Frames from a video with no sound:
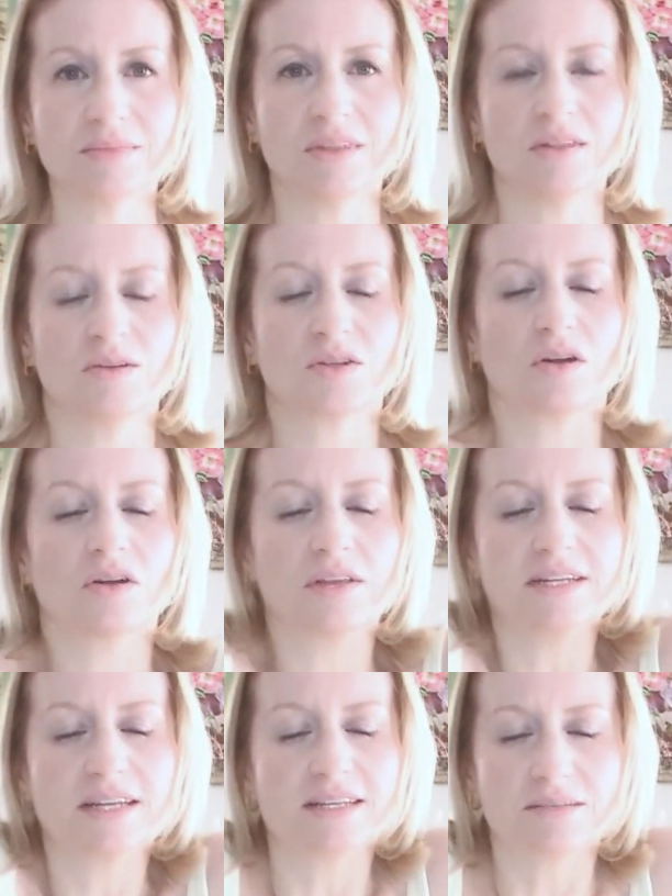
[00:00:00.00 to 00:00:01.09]
In those
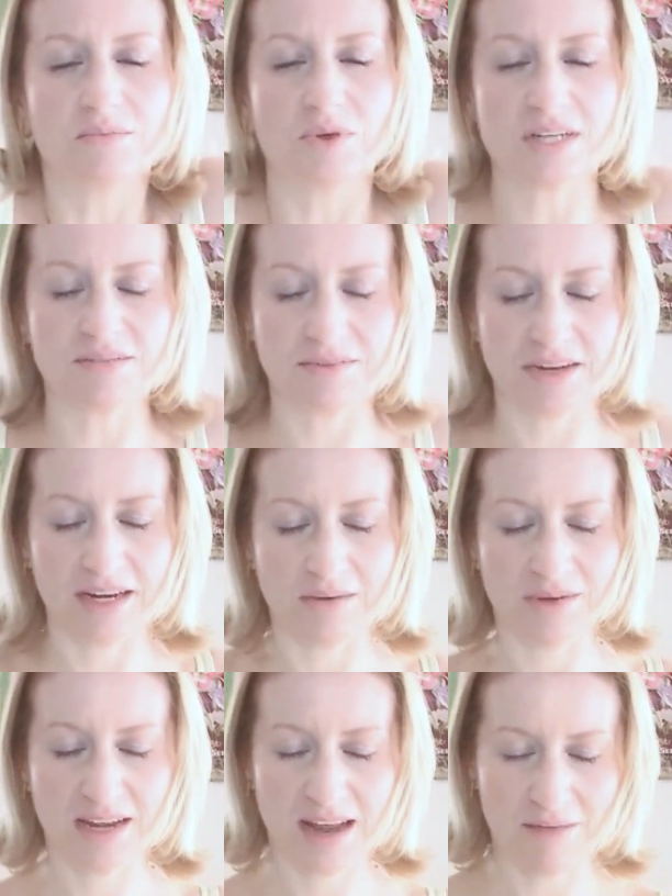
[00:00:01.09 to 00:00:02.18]
early days of breastfeeding, we
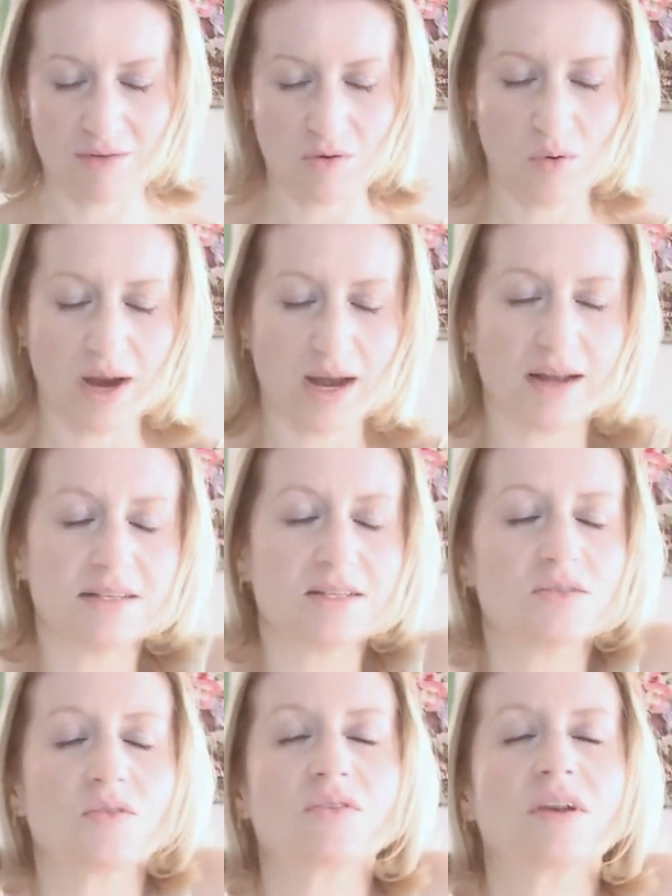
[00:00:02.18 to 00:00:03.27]
can have quite a
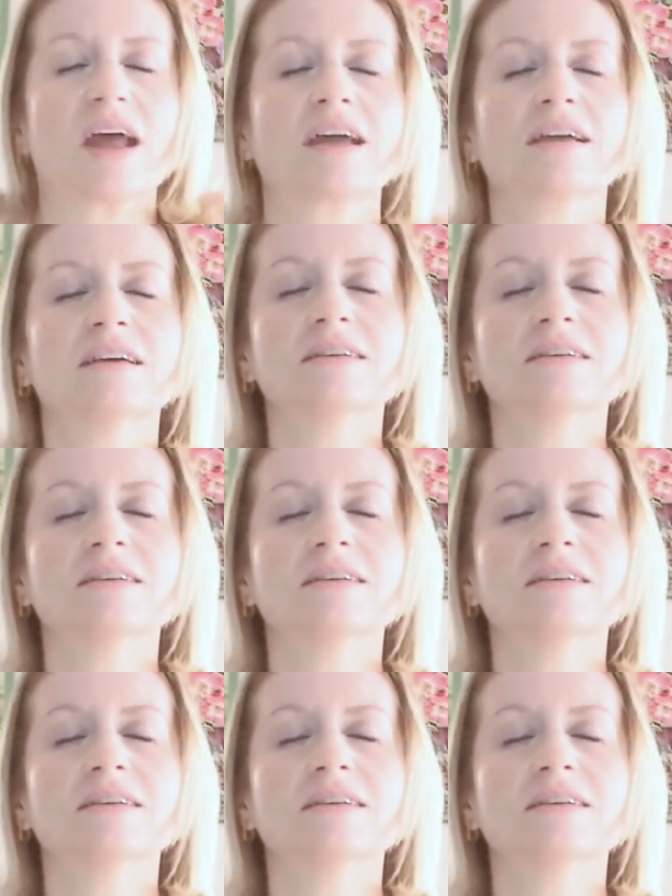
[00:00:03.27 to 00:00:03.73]
sore neck.